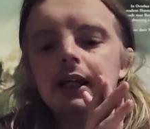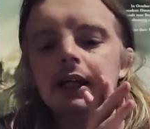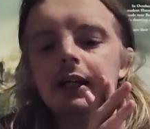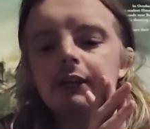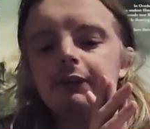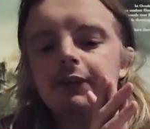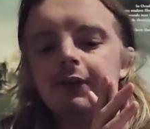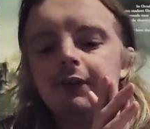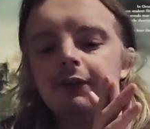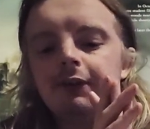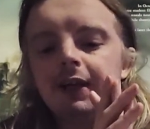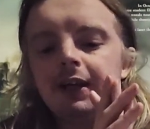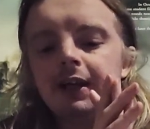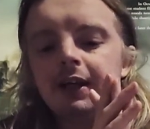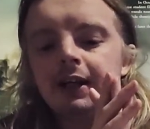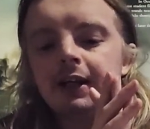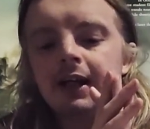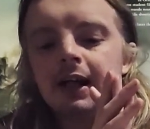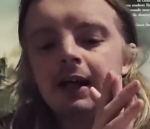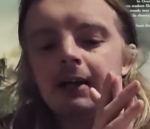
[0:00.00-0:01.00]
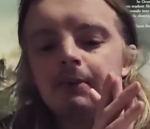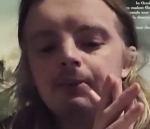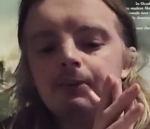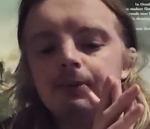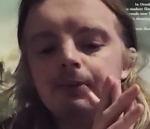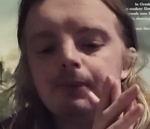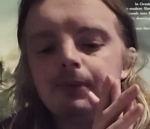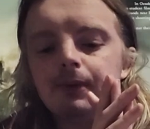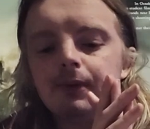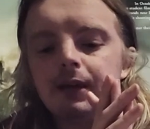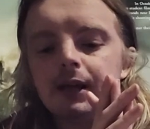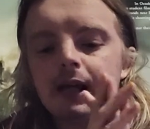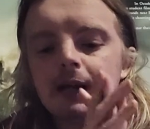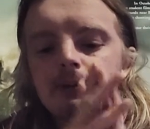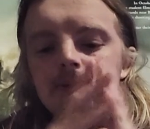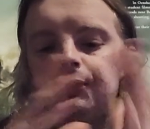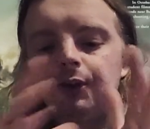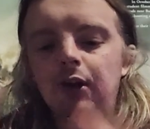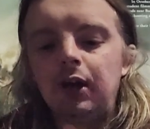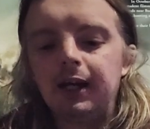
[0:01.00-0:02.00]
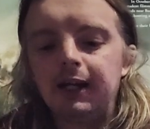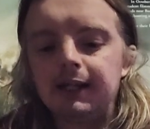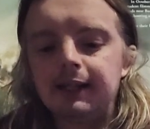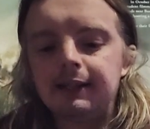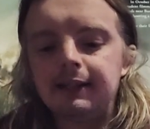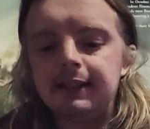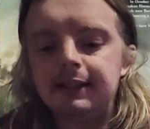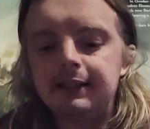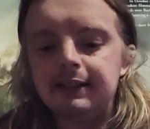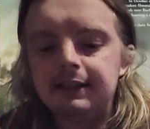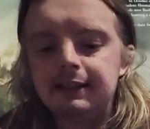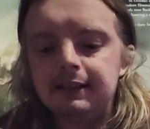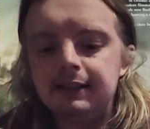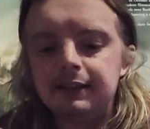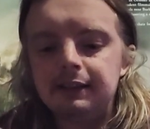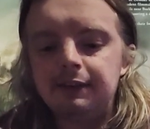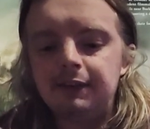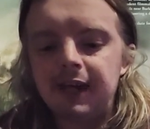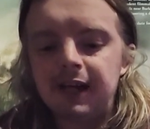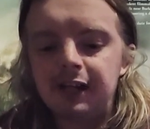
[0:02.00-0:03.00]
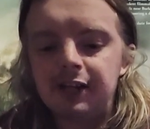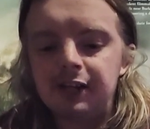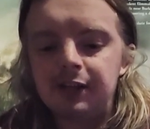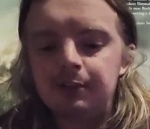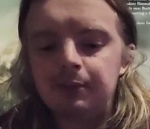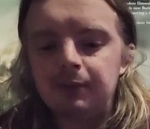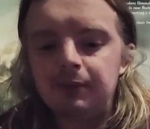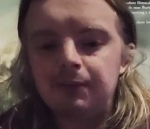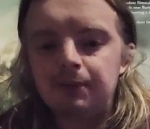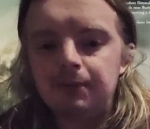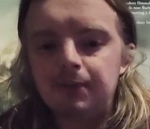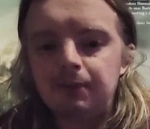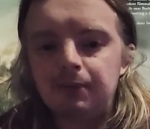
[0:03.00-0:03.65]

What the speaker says: If your figure comes like this, in this fashion,